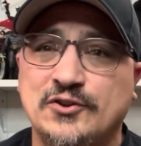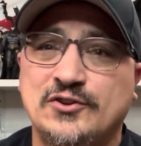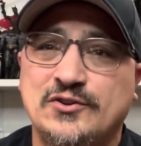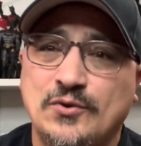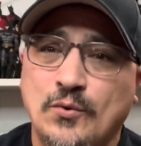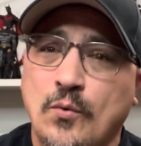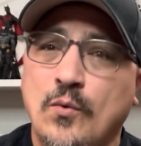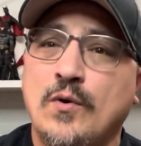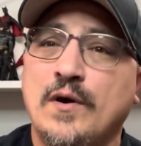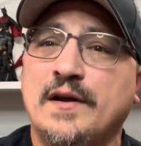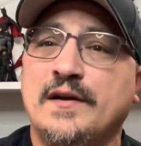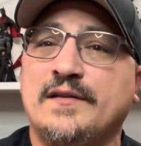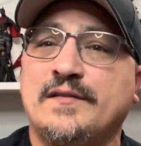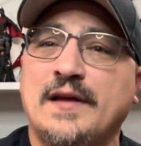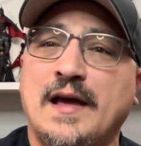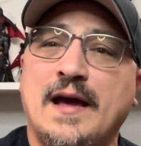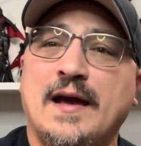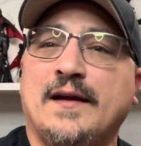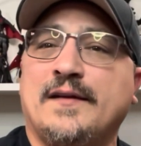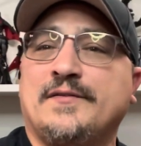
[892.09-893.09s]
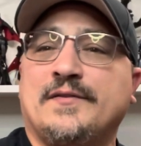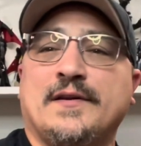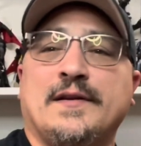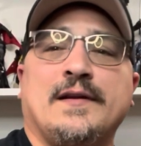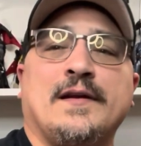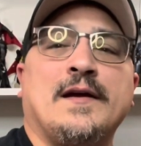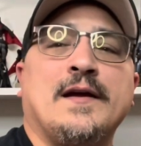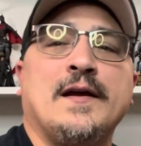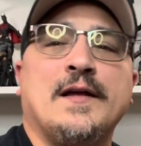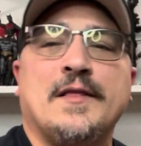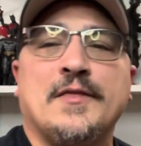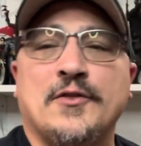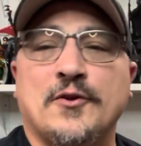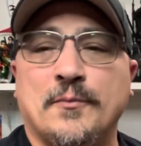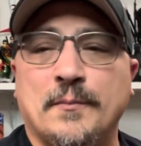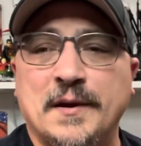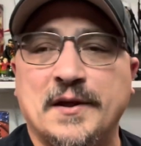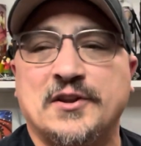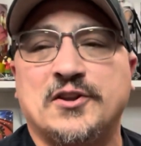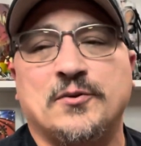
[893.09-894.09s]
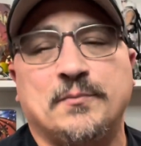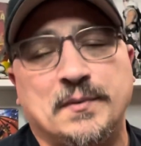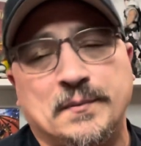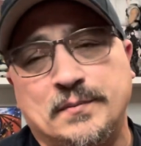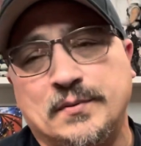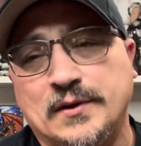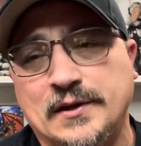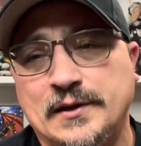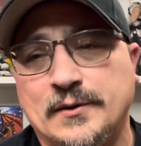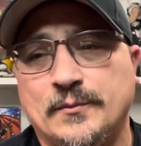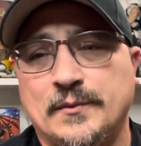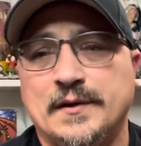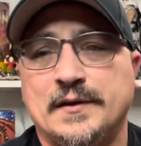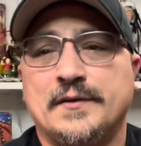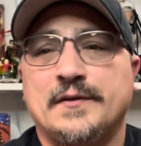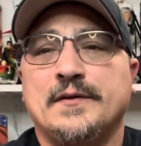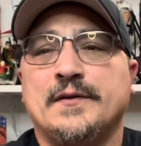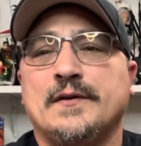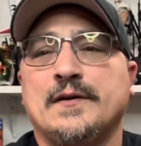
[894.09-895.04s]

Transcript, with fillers: toys as in they're meant to be played with.